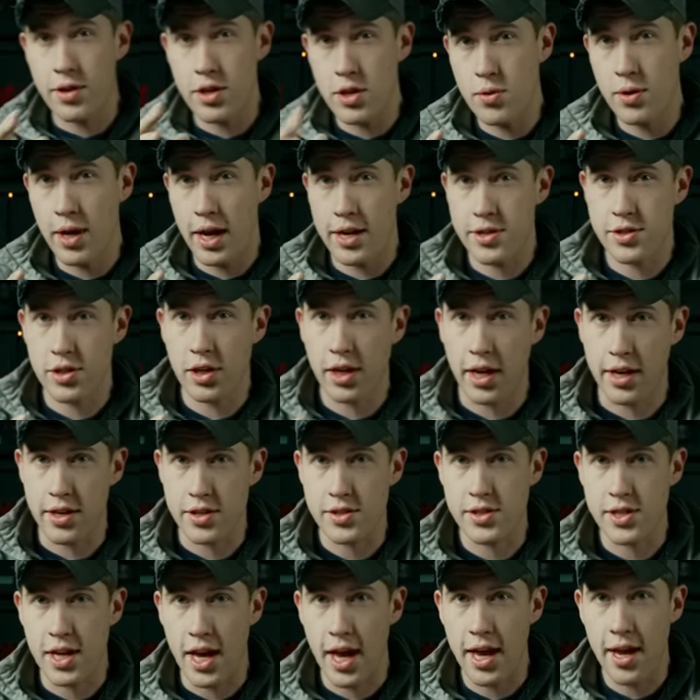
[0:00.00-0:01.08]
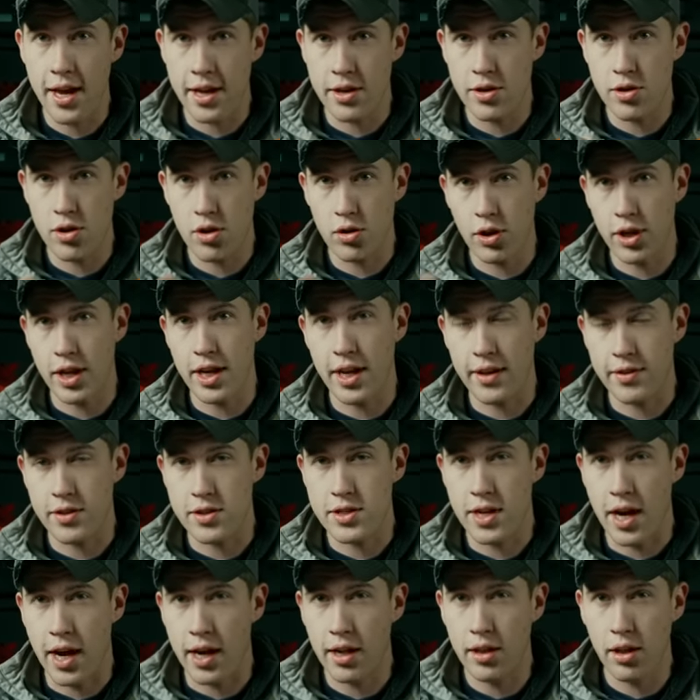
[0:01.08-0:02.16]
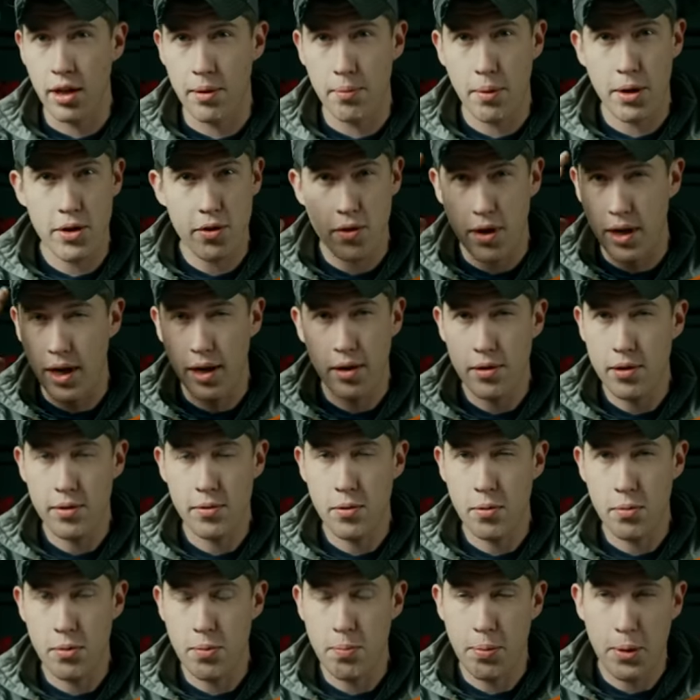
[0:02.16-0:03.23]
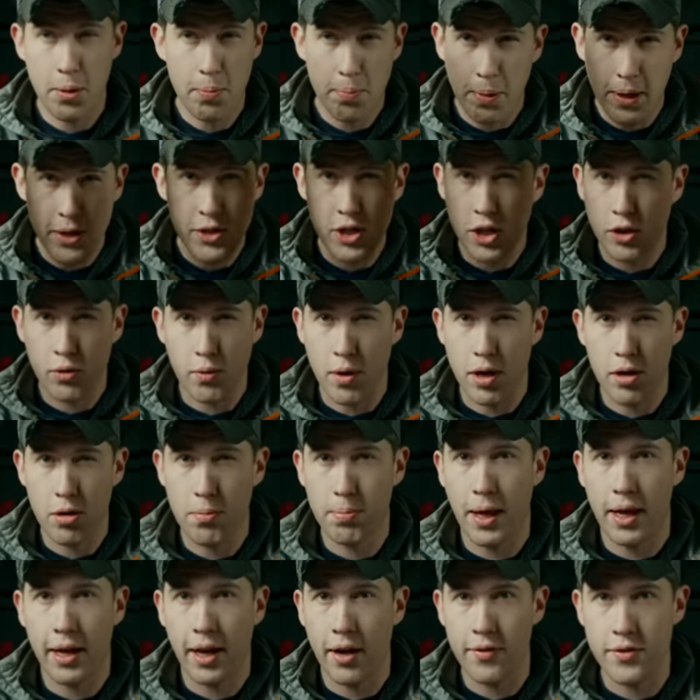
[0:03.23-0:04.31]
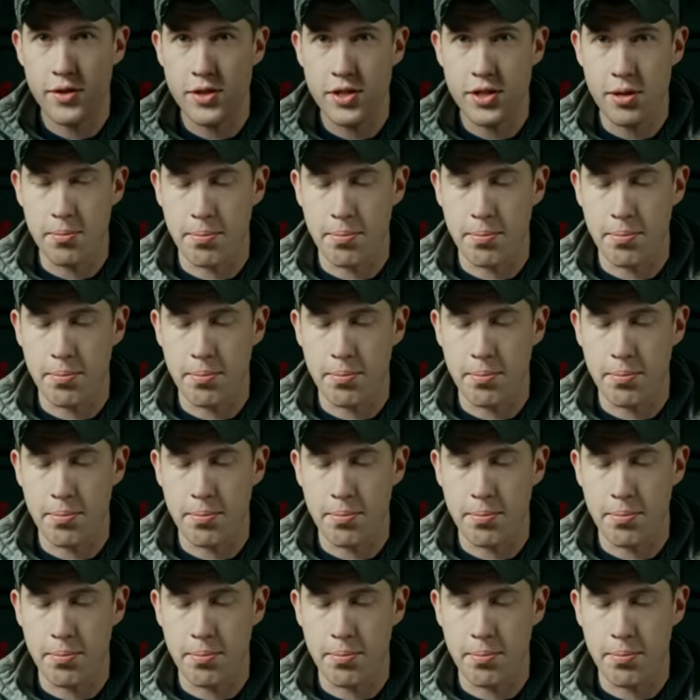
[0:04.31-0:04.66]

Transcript: that you guys are going to say, and you're looking at the title and wondering, budget 300 blackout. This is